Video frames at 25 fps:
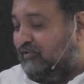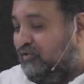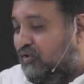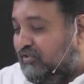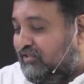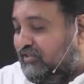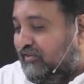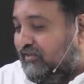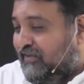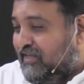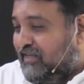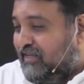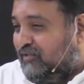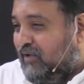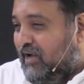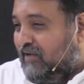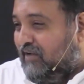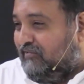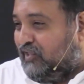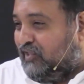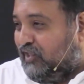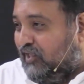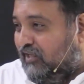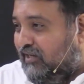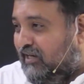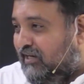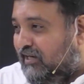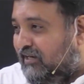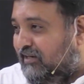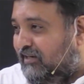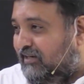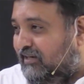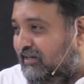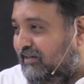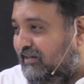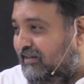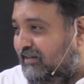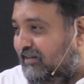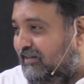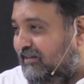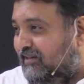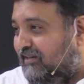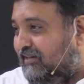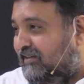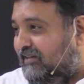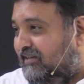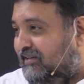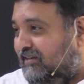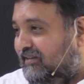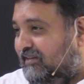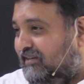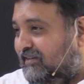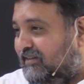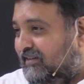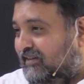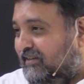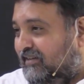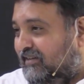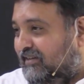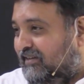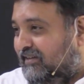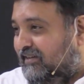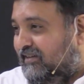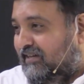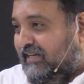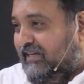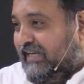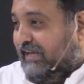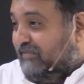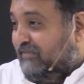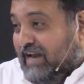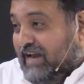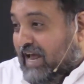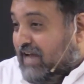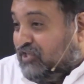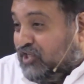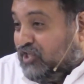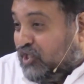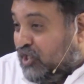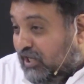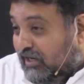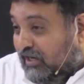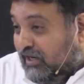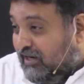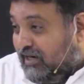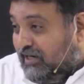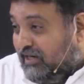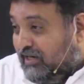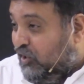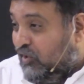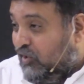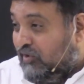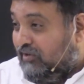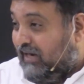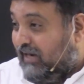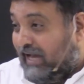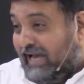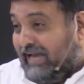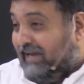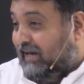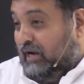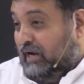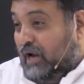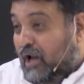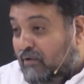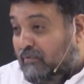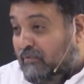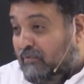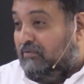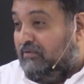us who have children, even our children don't like no.